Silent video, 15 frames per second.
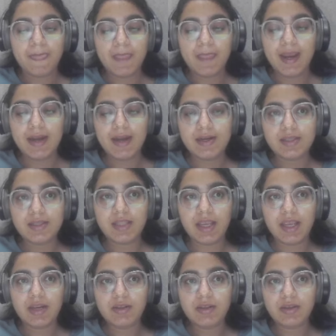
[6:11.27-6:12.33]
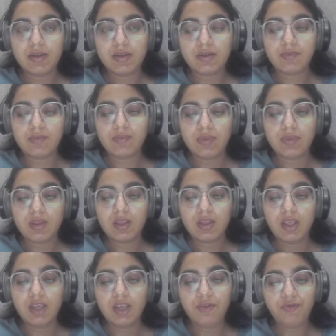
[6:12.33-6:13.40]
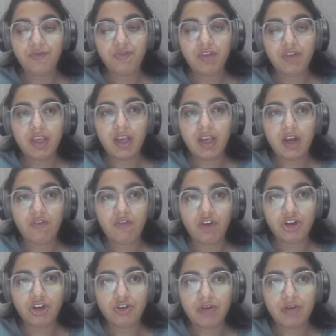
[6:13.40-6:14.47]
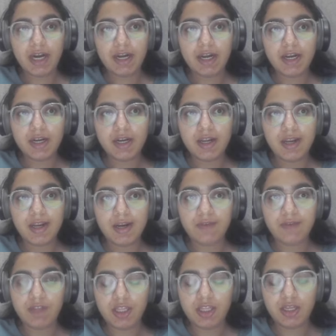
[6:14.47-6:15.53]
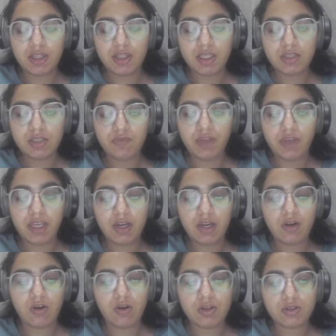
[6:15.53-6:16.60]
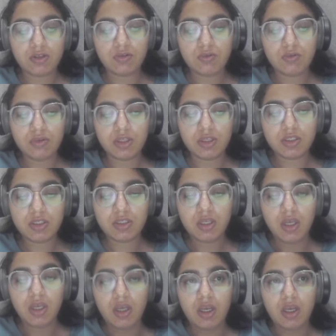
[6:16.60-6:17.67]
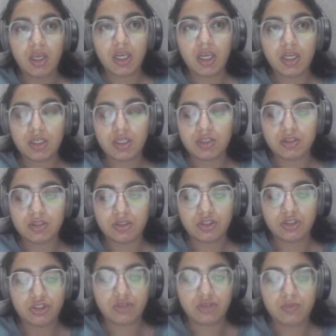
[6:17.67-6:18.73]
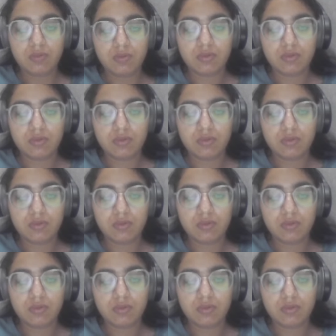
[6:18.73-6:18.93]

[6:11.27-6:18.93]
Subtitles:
and then if we want to write it in within this, we can also do this, and show